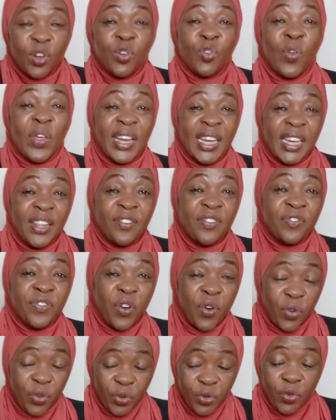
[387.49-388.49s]

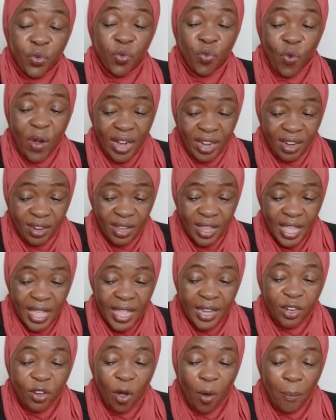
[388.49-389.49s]
24 to 1
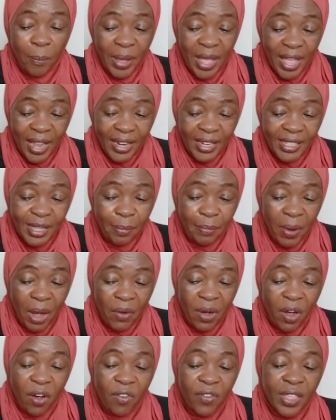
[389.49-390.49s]
in comparing the
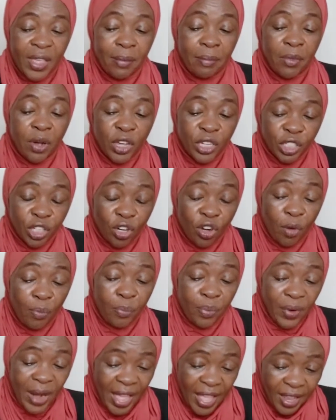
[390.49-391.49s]
power of emotional
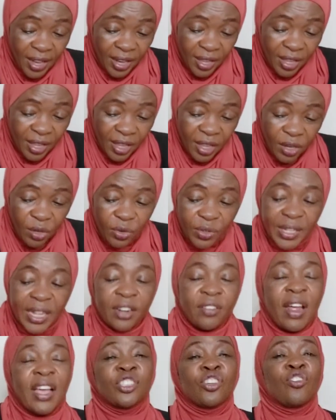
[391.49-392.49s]
brain to the
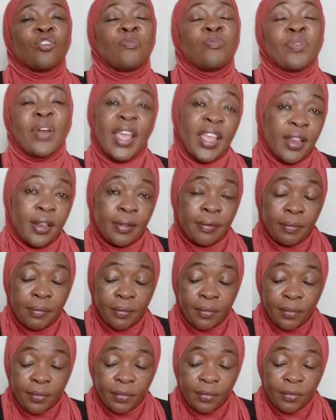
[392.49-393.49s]
rational brain.
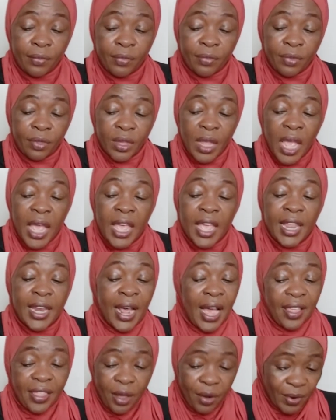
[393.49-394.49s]
In
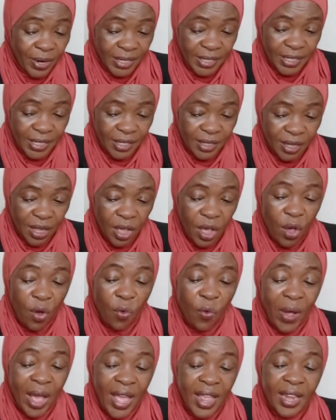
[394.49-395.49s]
other words,
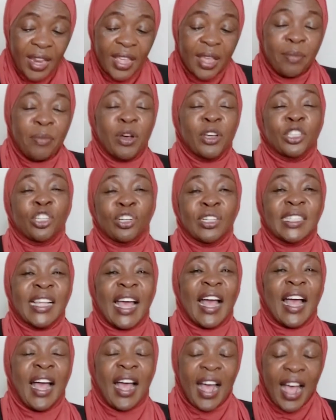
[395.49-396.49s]
when emotions
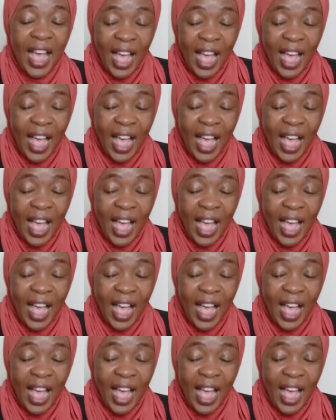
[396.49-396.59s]
are